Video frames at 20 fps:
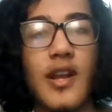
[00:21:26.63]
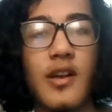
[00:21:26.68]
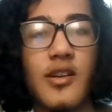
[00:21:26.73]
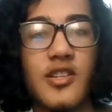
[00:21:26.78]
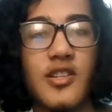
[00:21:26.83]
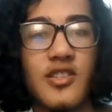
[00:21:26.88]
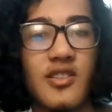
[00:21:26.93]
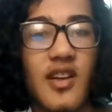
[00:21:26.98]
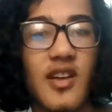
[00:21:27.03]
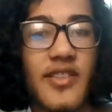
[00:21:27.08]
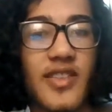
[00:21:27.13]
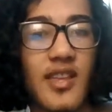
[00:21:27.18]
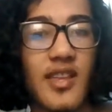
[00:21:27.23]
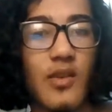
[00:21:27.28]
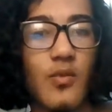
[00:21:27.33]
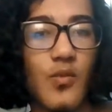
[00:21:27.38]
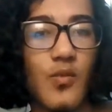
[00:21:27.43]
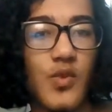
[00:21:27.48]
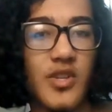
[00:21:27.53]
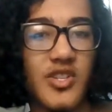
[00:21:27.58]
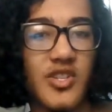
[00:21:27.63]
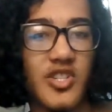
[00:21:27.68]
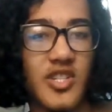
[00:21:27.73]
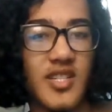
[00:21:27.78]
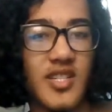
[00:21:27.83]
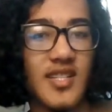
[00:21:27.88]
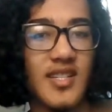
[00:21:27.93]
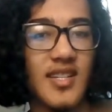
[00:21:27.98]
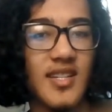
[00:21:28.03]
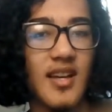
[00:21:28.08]
Just nothing was
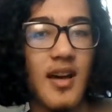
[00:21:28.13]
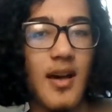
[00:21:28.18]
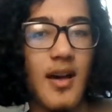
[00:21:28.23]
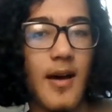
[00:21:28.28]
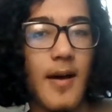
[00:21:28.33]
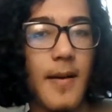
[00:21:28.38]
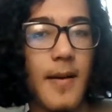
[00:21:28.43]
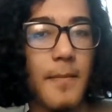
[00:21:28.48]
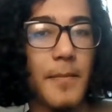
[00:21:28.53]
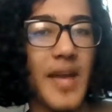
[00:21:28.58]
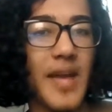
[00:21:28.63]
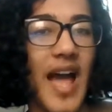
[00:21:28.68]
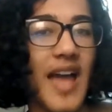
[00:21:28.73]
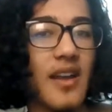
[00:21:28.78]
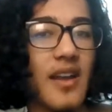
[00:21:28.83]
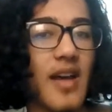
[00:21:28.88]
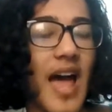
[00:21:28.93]
just kind of.